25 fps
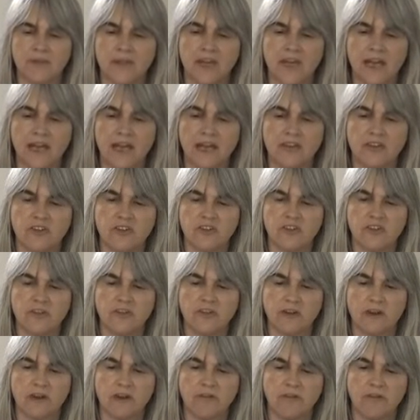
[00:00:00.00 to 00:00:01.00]
It's
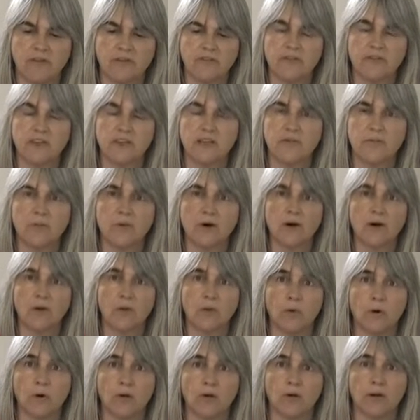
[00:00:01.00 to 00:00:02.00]
a 15 by
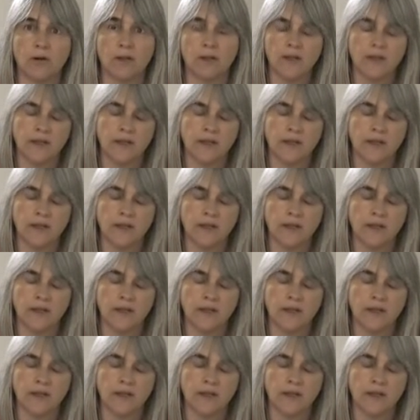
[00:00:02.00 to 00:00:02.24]
1.